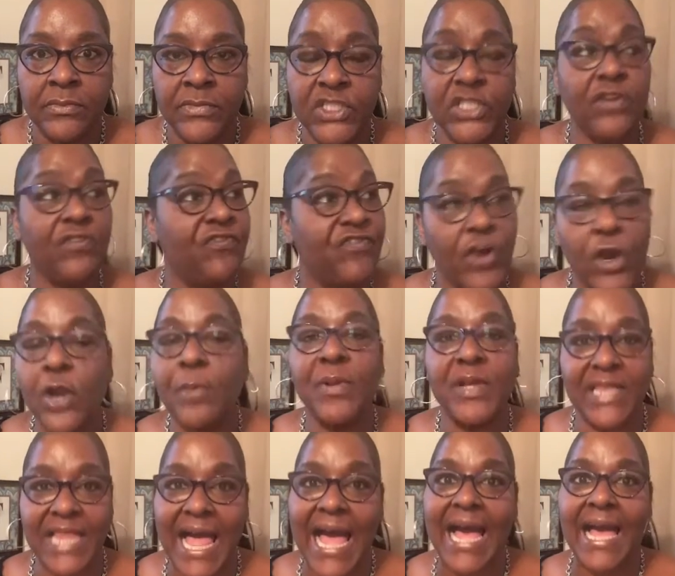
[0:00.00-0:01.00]
to
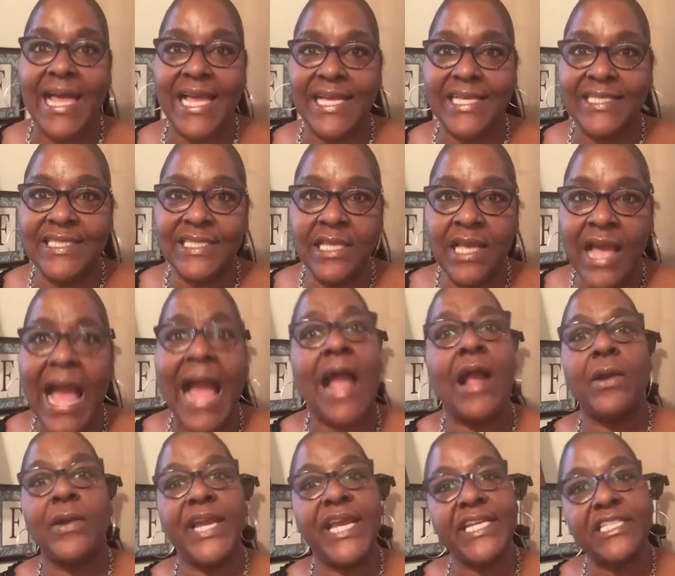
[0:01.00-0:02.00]
verbalize
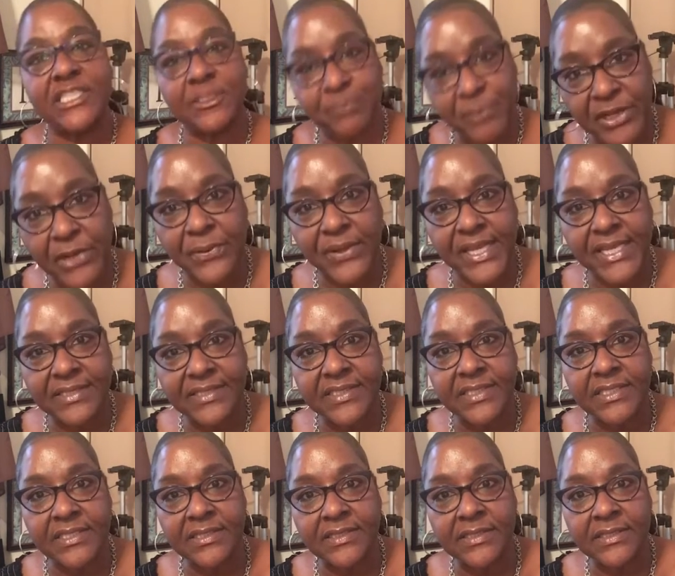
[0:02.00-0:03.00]
our
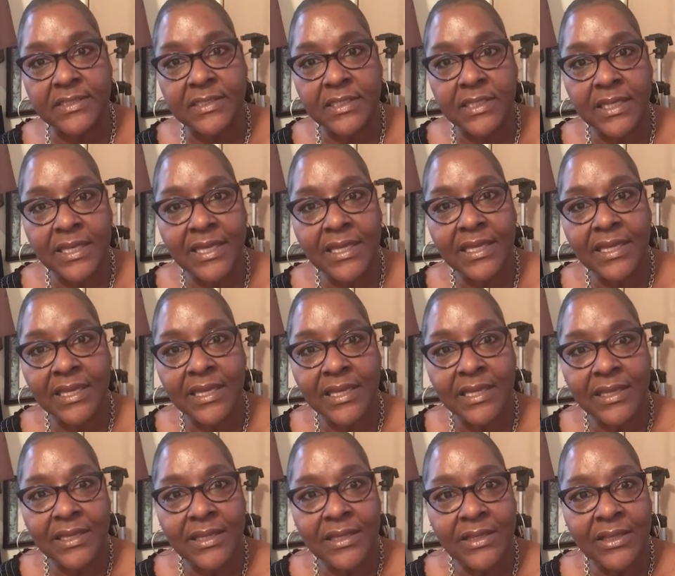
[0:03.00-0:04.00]
experiences
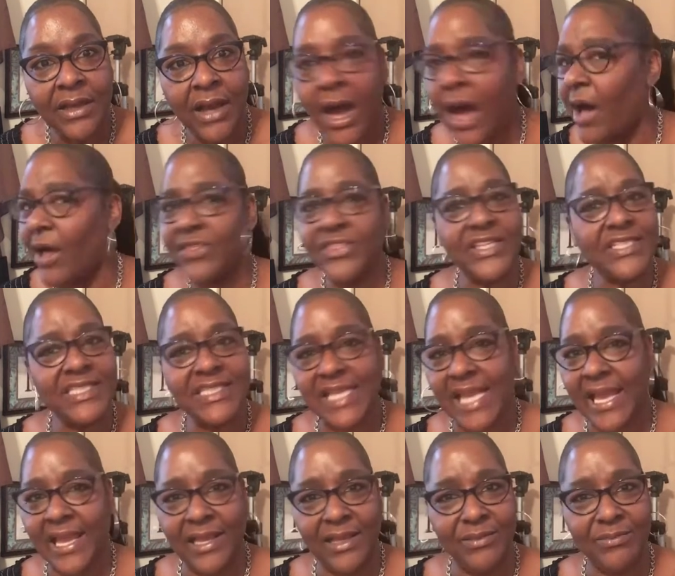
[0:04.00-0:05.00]
all the
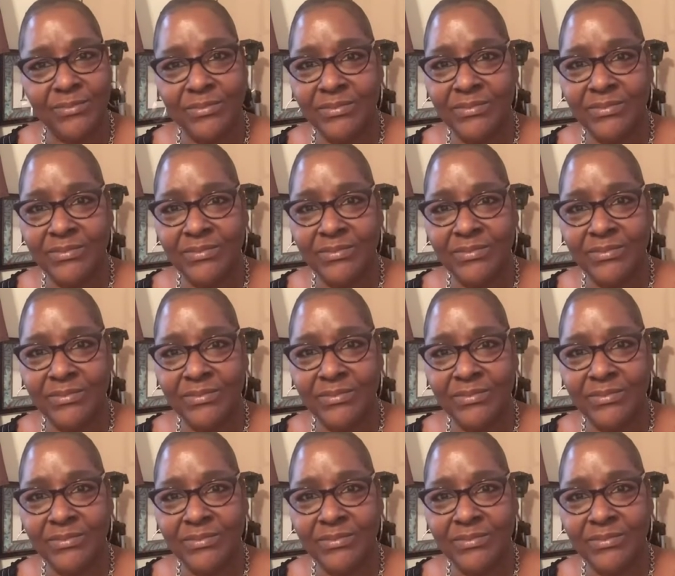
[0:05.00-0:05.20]
same?